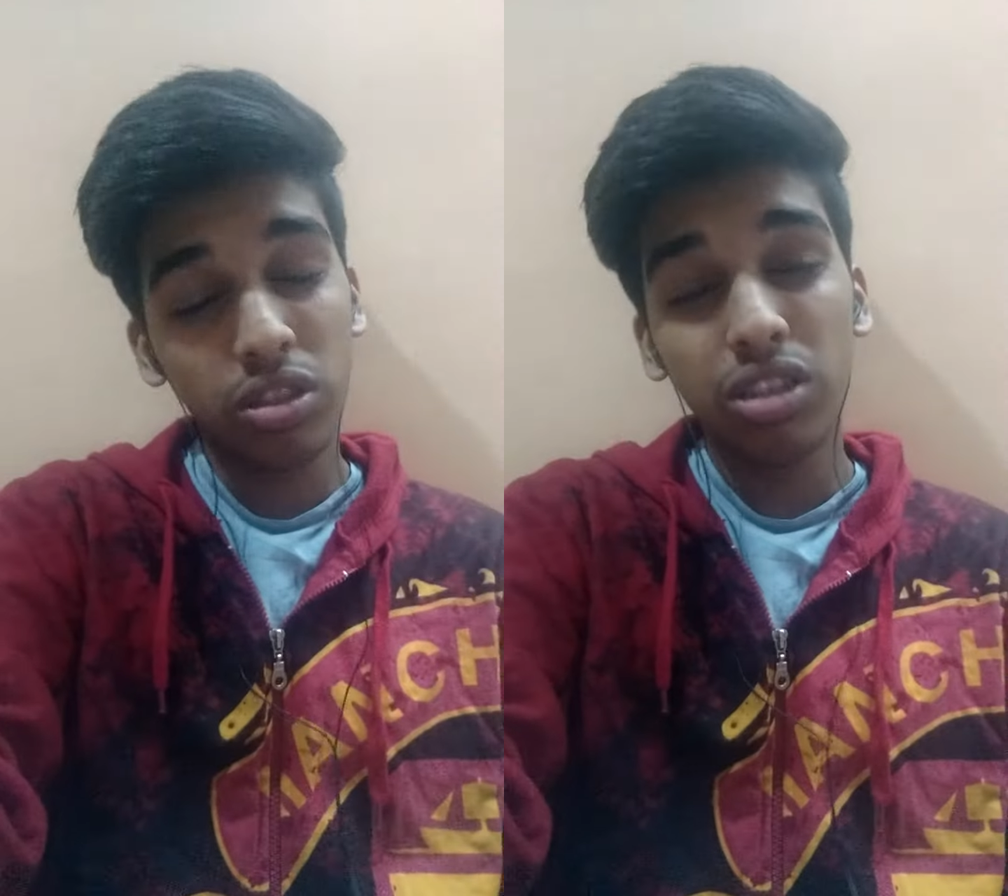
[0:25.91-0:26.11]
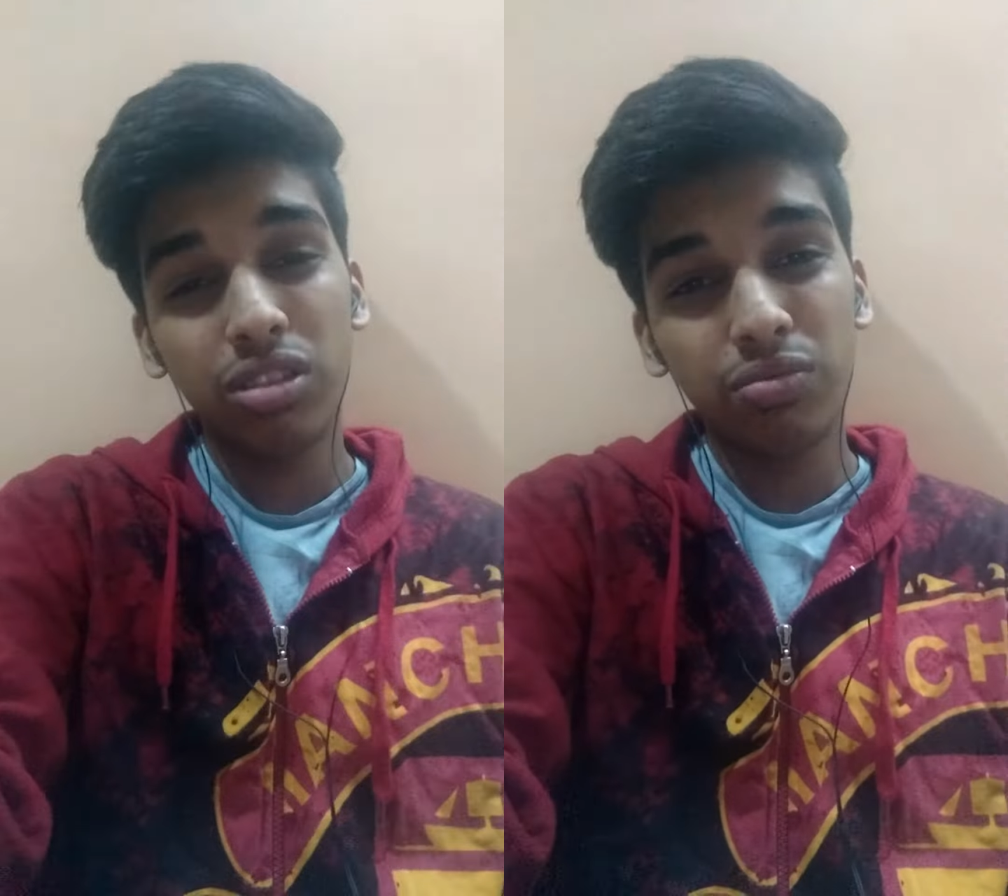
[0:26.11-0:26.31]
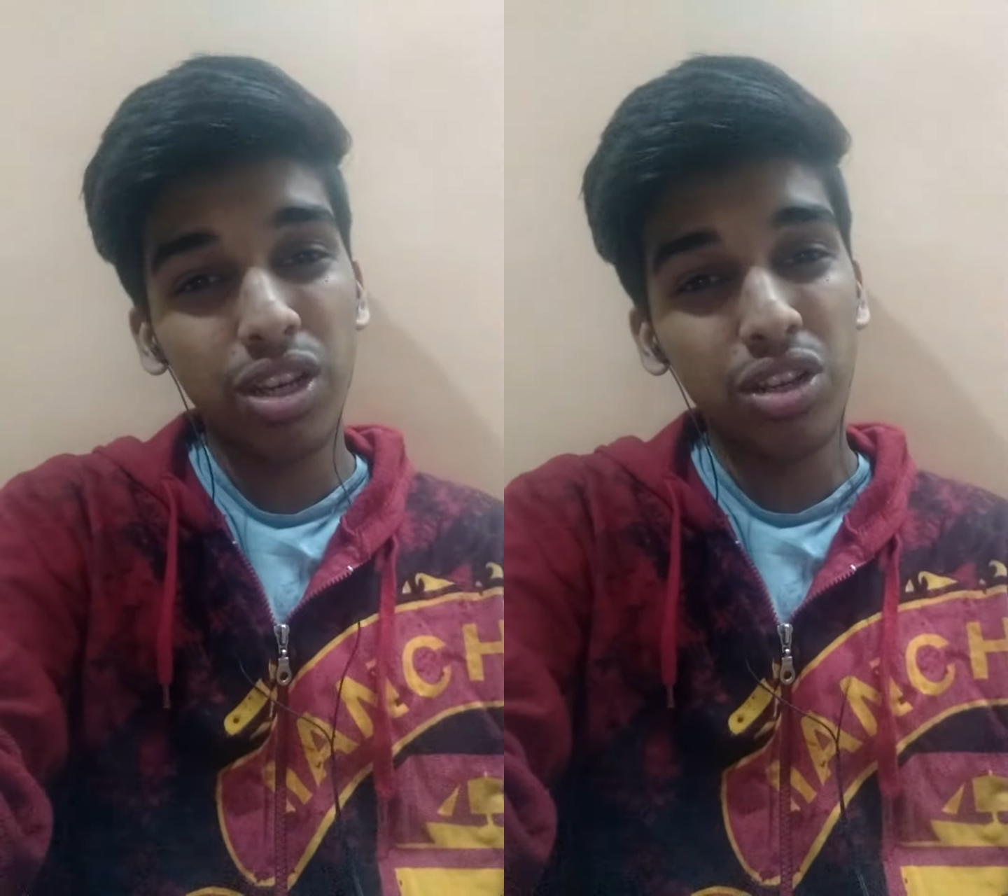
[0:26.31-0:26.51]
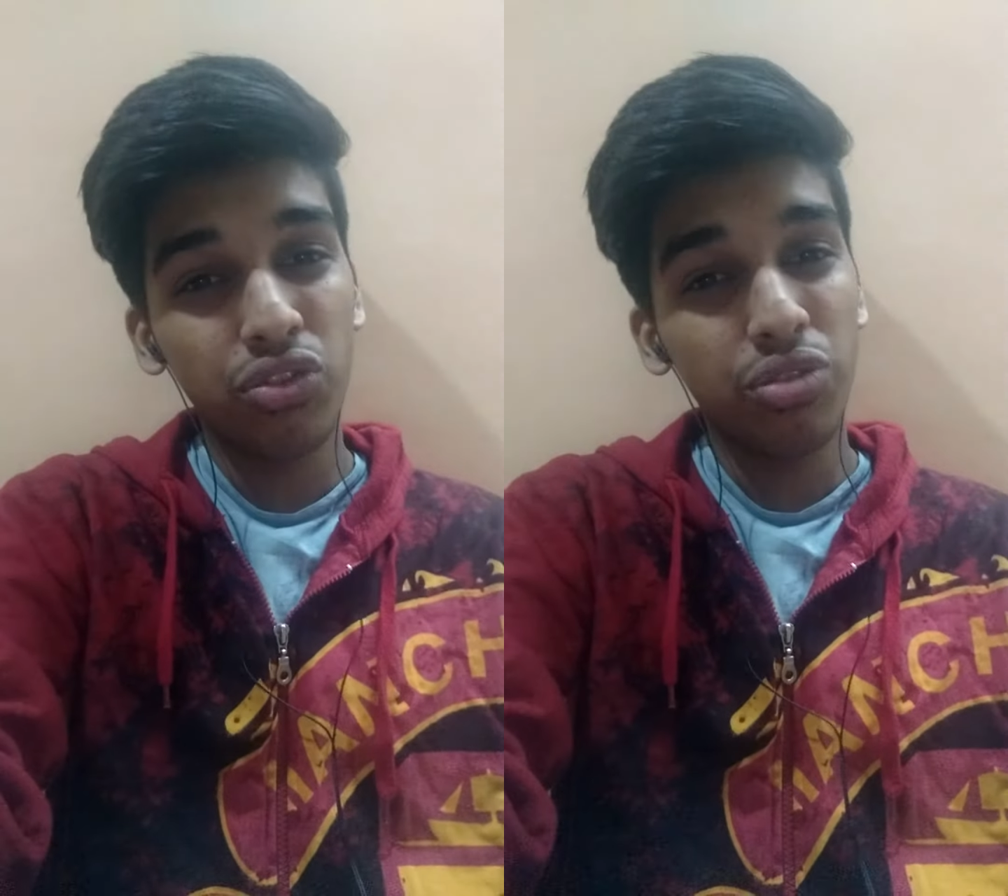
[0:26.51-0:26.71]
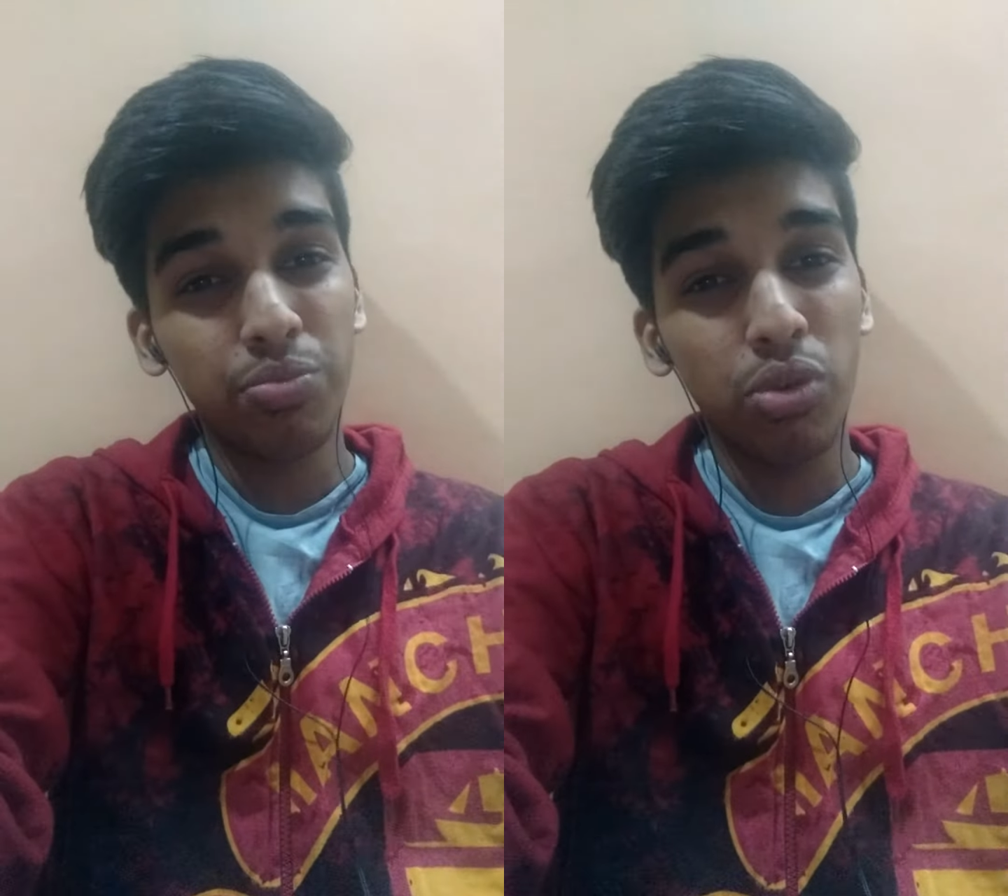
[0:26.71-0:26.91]
there, there is
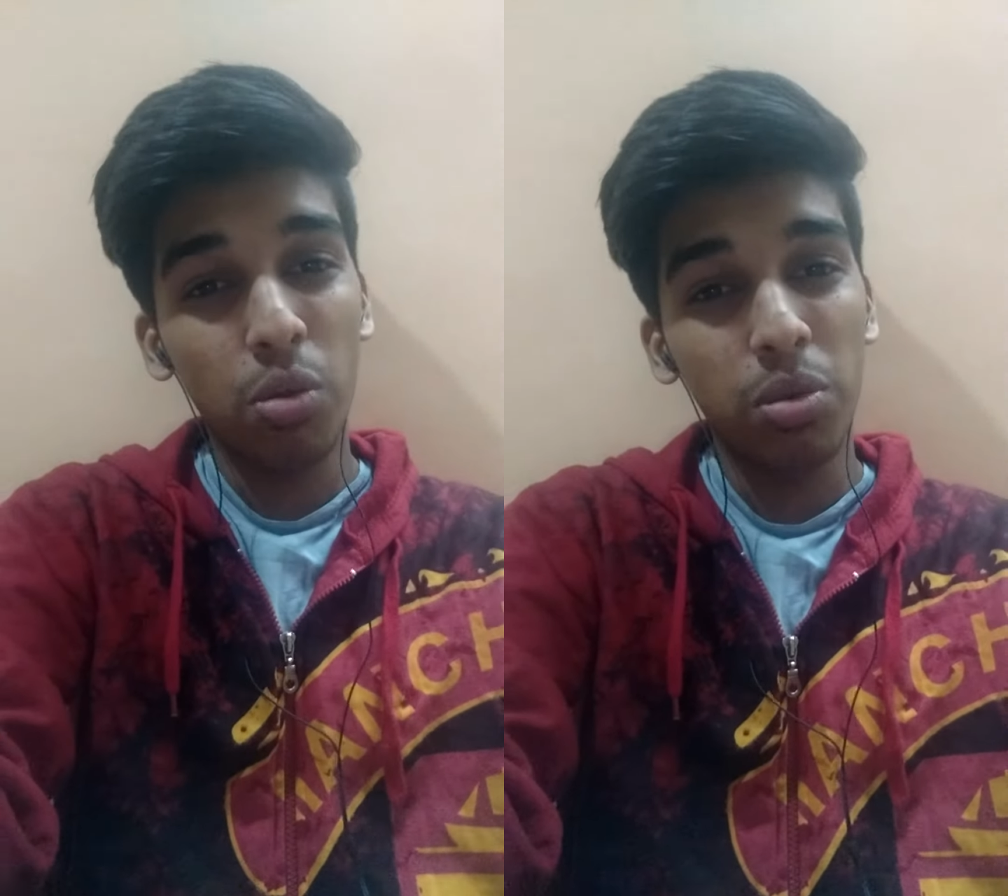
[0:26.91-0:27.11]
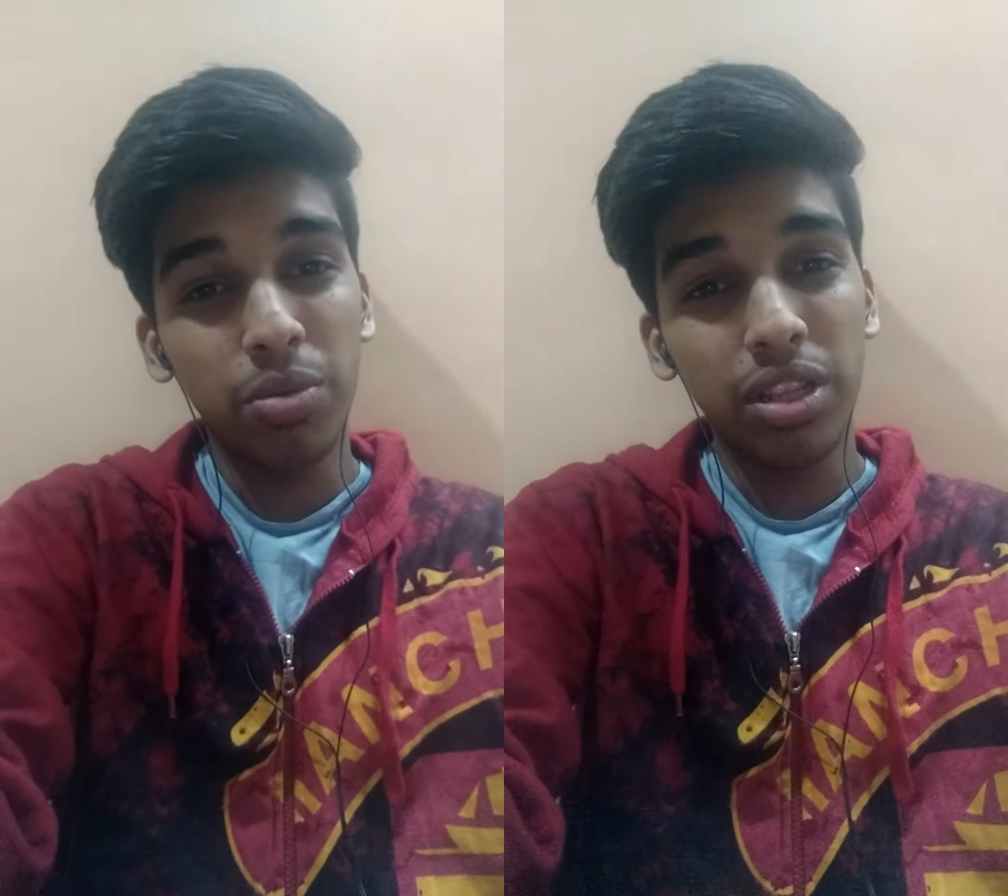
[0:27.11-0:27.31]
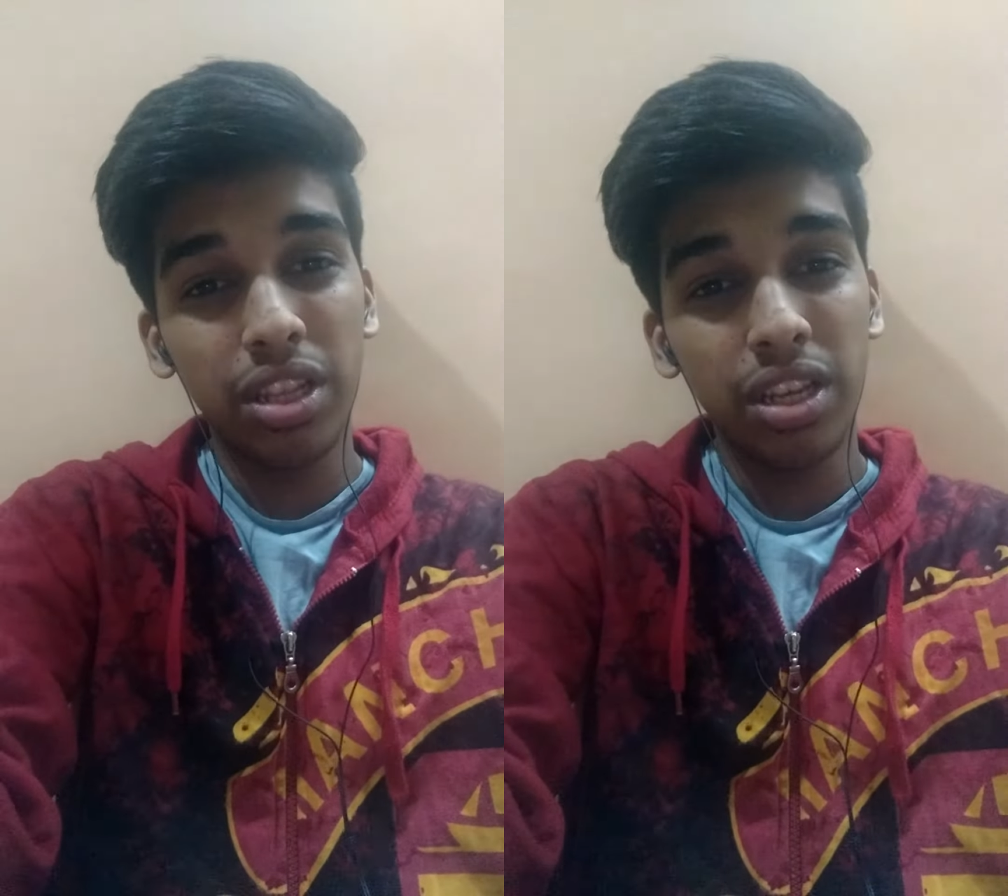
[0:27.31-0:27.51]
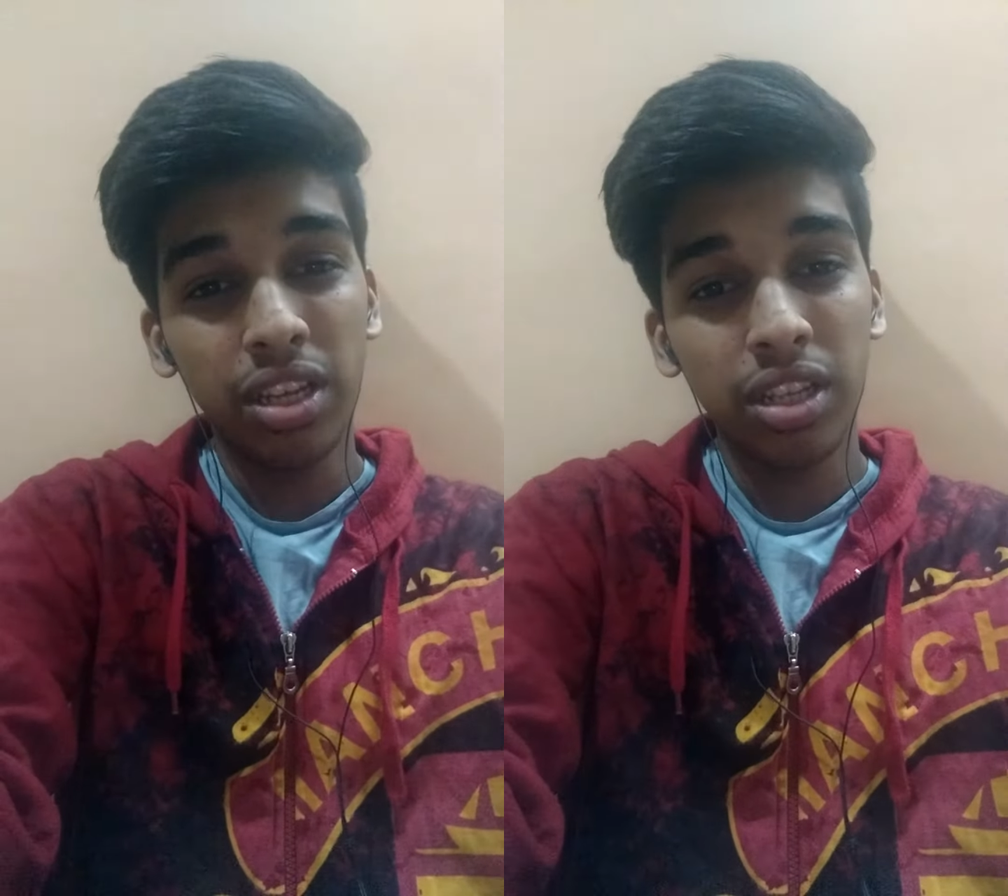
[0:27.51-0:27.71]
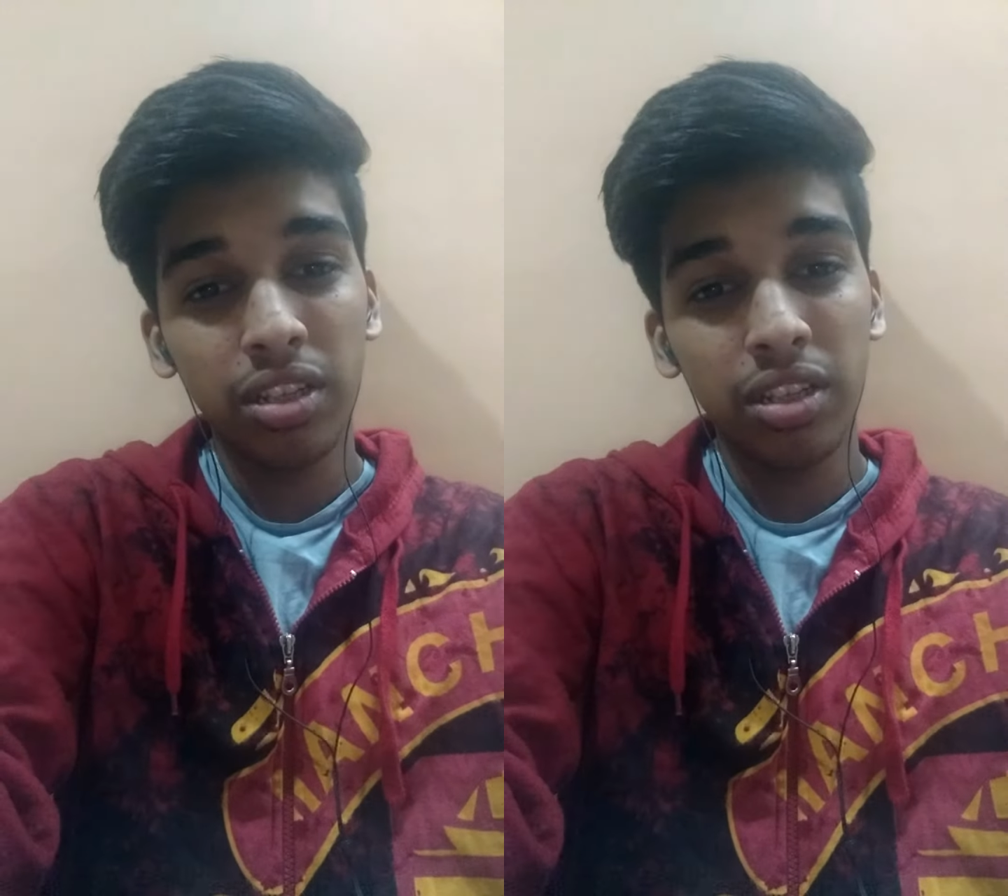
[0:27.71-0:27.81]
some problem in there